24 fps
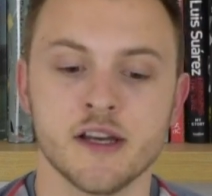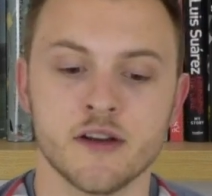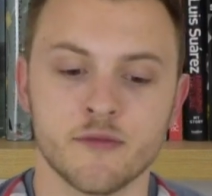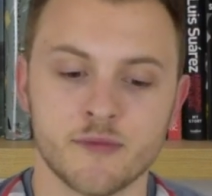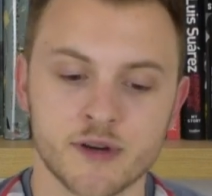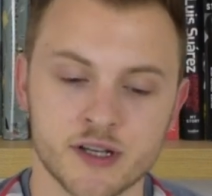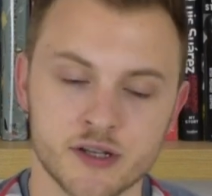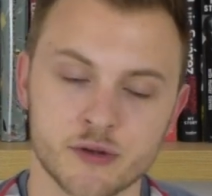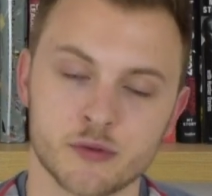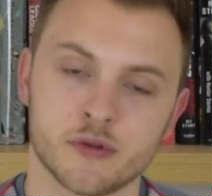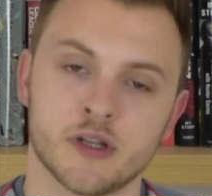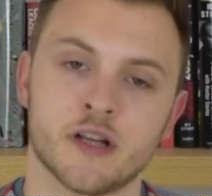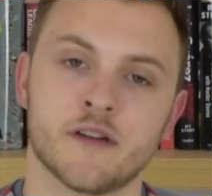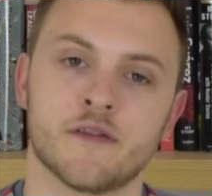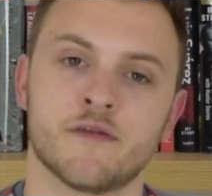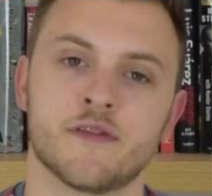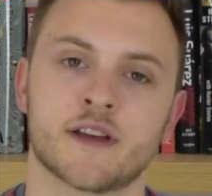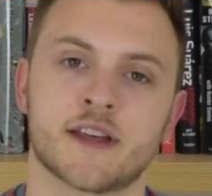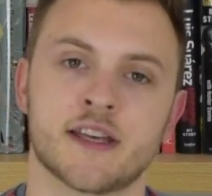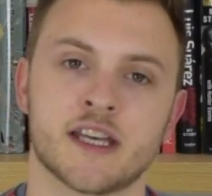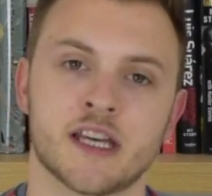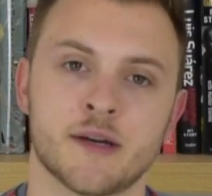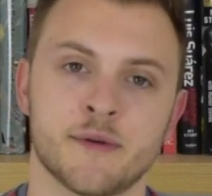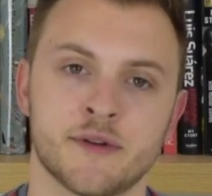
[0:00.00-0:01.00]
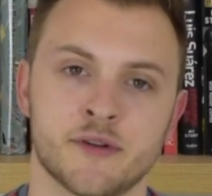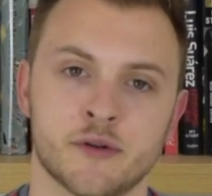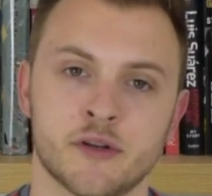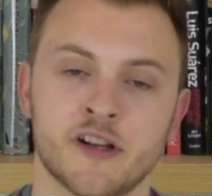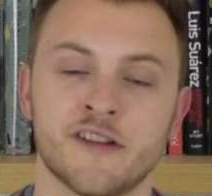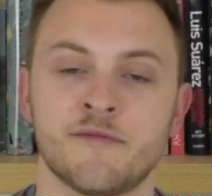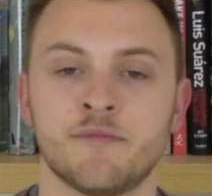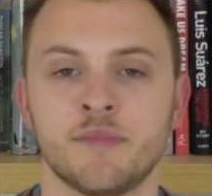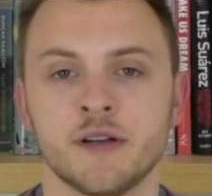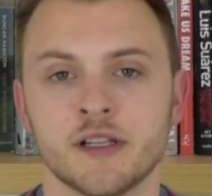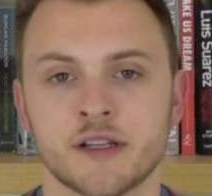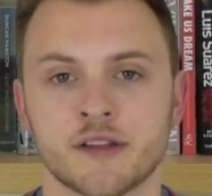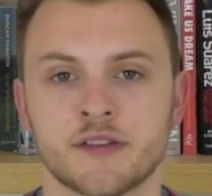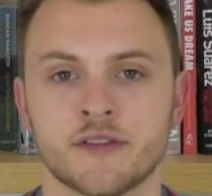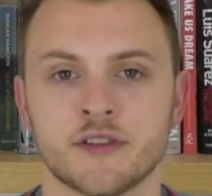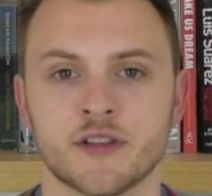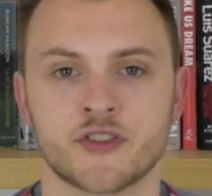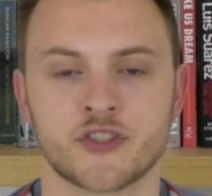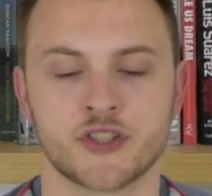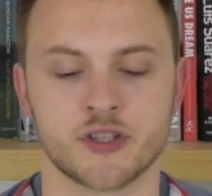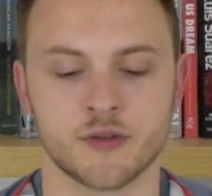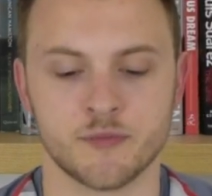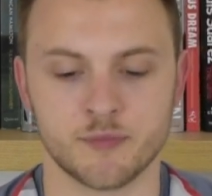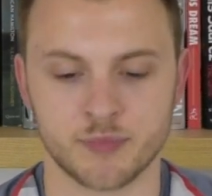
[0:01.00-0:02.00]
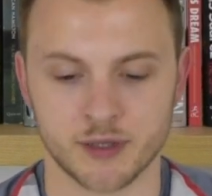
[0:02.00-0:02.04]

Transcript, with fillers: We'd all love Fekir, we'd all love Pulisic.